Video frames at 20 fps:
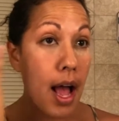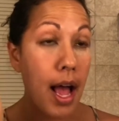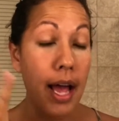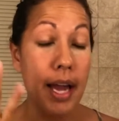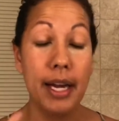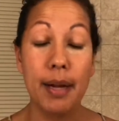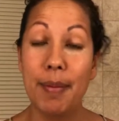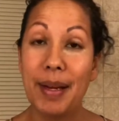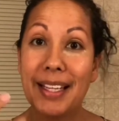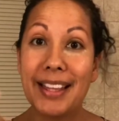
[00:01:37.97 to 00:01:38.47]

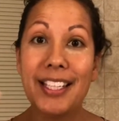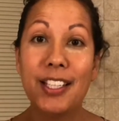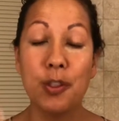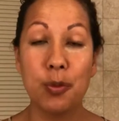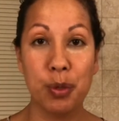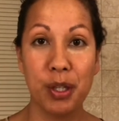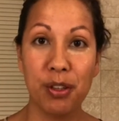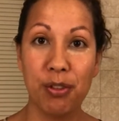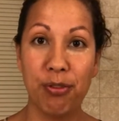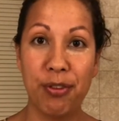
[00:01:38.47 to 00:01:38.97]
And I make these
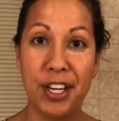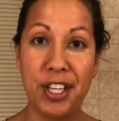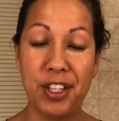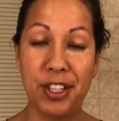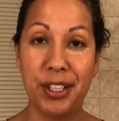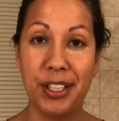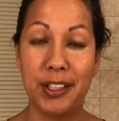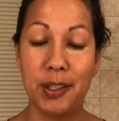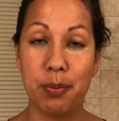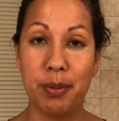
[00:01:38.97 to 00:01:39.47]
weird
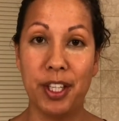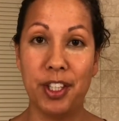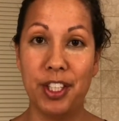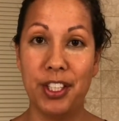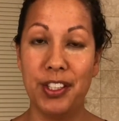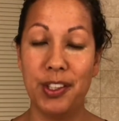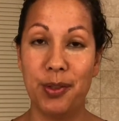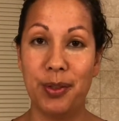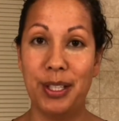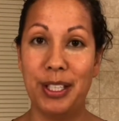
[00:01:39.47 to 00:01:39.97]
facial
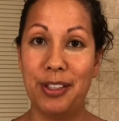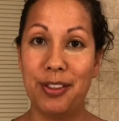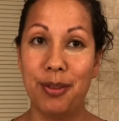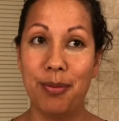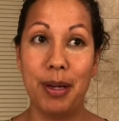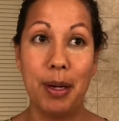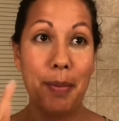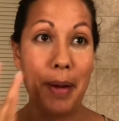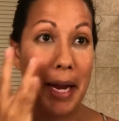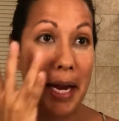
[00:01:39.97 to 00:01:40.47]
expressions when I do
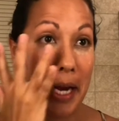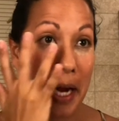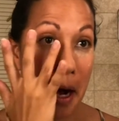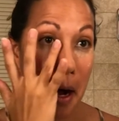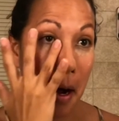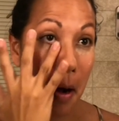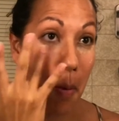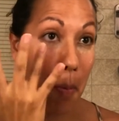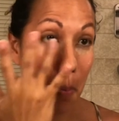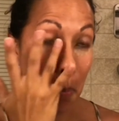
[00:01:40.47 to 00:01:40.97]
my
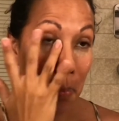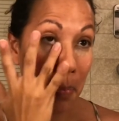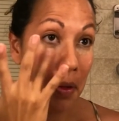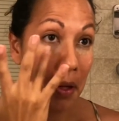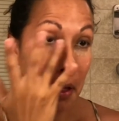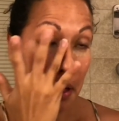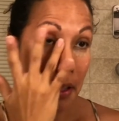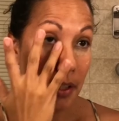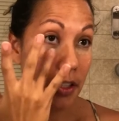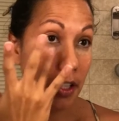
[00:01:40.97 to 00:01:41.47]
makeup,
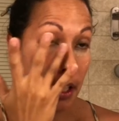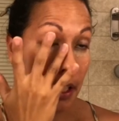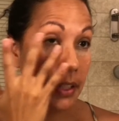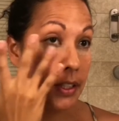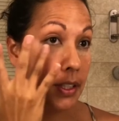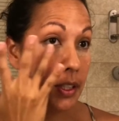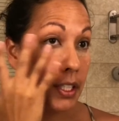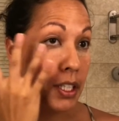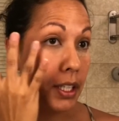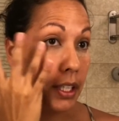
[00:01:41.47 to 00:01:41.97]

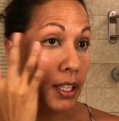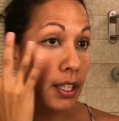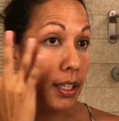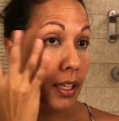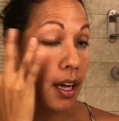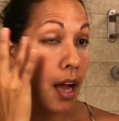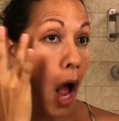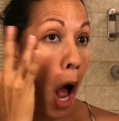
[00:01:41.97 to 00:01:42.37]
just to,